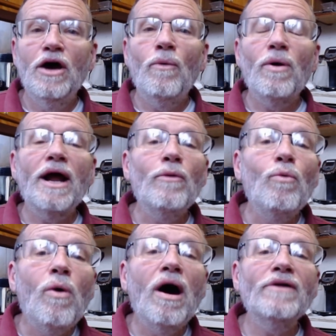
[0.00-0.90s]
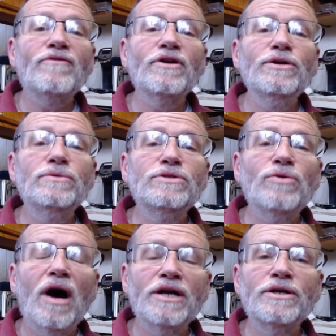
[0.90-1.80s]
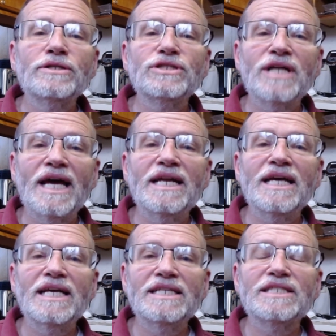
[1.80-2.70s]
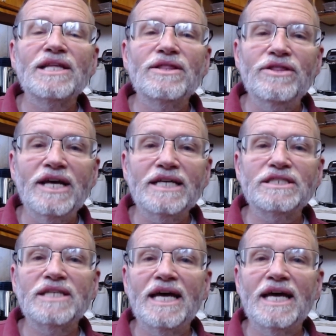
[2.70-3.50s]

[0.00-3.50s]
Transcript: What I want for you to understand is this,